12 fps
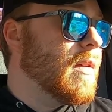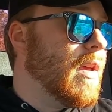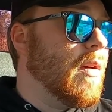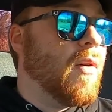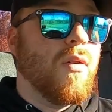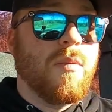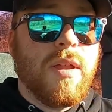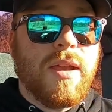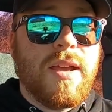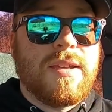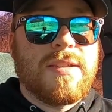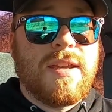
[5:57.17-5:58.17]
hit home,
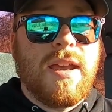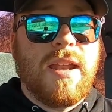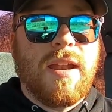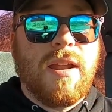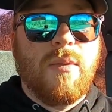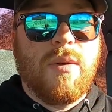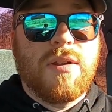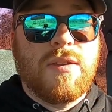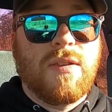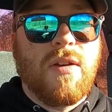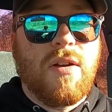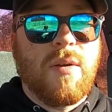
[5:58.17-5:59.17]
like I said, and I wanted
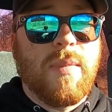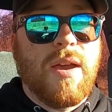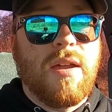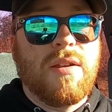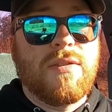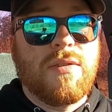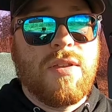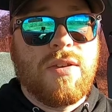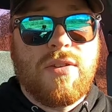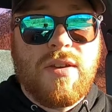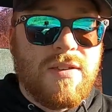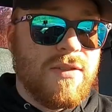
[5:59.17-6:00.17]
to talk about it. So thank
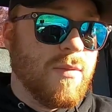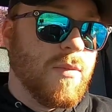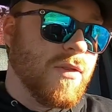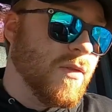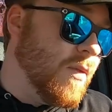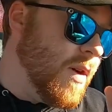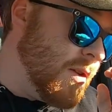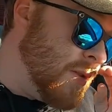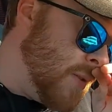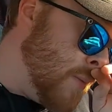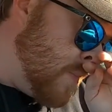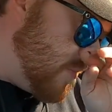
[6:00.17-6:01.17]
you guys so much for
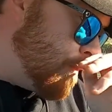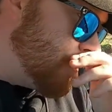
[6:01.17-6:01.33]
watching.